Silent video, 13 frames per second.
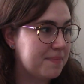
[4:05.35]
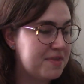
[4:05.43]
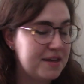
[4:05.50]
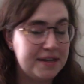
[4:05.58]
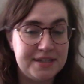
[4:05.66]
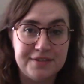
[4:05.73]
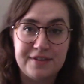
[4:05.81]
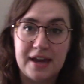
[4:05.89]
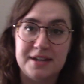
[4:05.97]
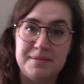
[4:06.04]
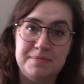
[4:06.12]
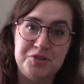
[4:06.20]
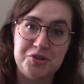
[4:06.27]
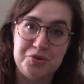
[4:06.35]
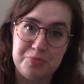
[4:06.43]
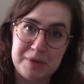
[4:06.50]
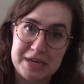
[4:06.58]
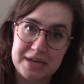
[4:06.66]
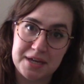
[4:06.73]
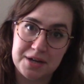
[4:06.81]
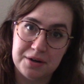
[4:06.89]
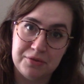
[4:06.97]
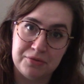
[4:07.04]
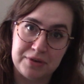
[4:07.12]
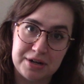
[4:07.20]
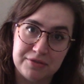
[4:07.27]
things have had to be
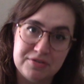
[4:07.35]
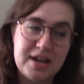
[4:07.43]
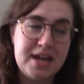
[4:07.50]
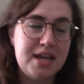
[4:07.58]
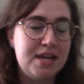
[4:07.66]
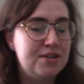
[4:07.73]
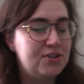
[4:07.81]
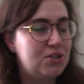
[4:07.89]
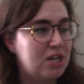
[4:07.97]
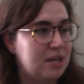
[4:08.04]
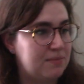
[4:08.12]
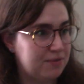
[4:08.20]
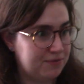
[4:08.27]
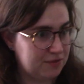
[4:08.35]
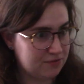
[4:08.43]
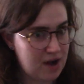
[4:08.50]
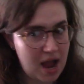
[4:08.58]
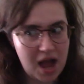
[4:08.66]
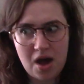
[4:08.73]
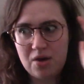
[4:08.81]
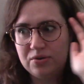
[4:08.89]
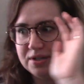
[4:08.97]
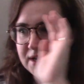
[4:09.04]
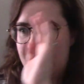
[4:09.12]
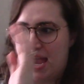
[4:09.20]
rearranged and moved around,